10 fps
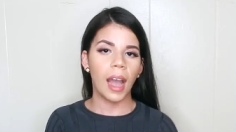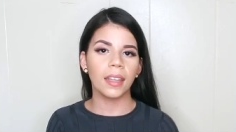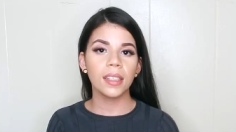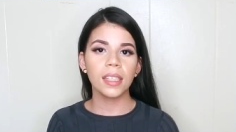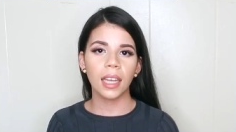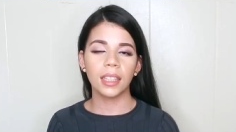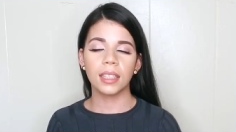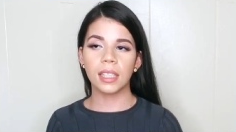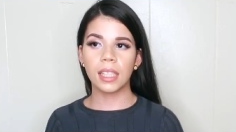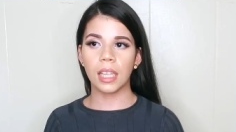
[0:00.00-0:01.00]
i decided
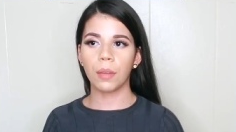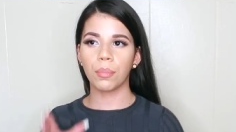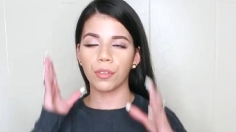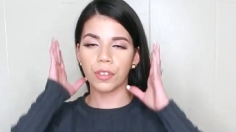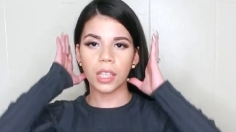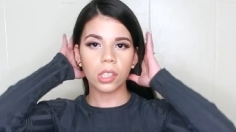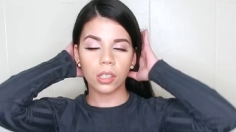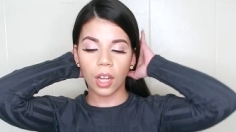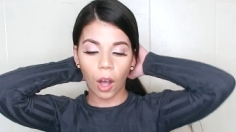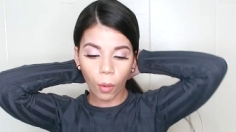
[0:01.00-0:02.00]
to seek
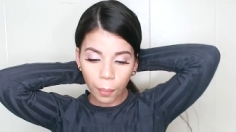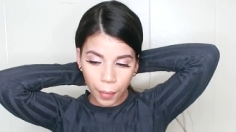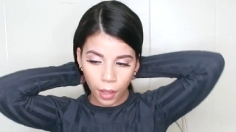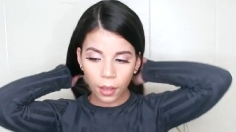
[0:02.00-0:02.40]
professional help